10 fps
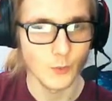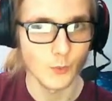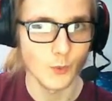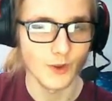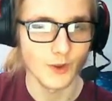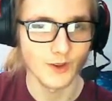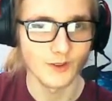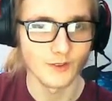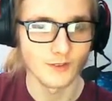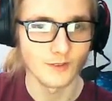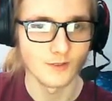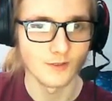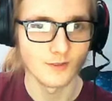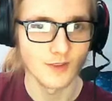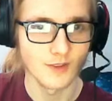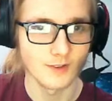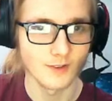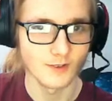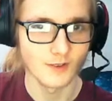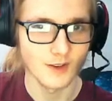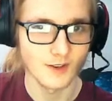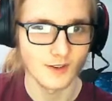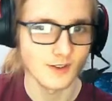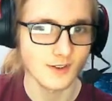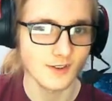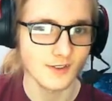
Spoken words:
quite entertaining.